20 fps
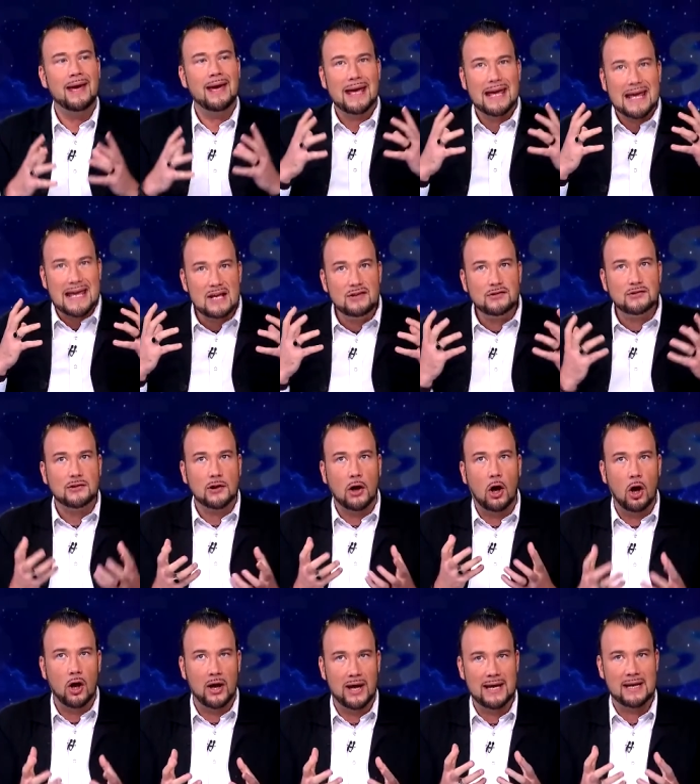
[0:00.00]
he
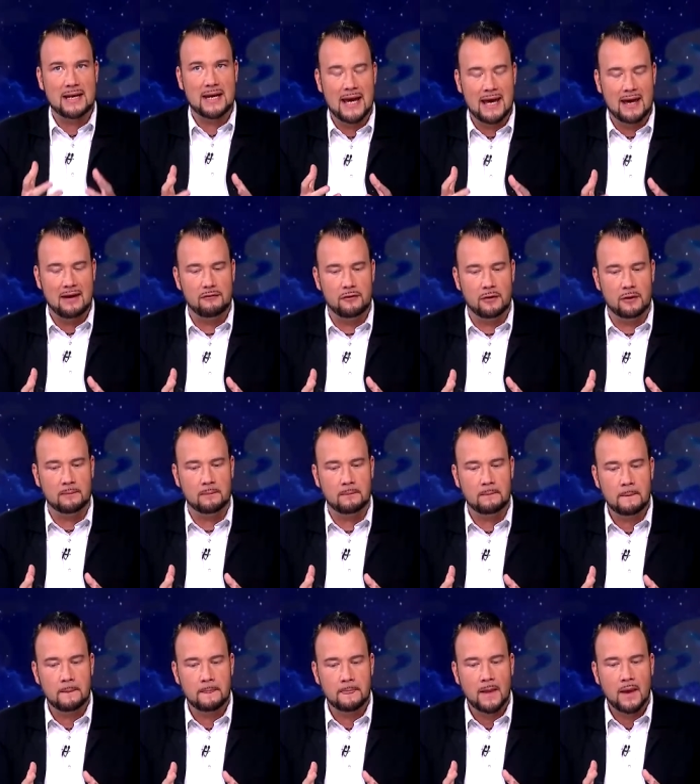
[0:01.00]
saw in heaven.
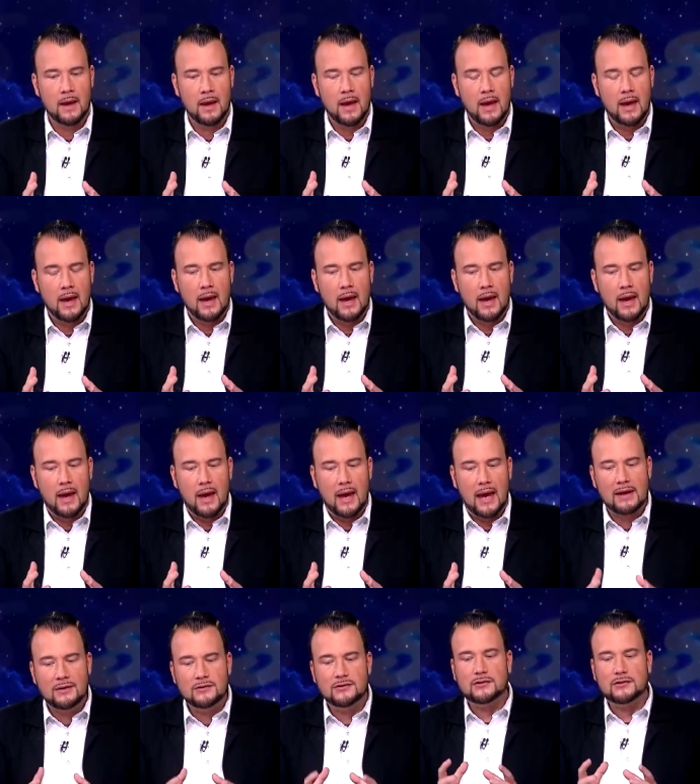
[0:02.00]
And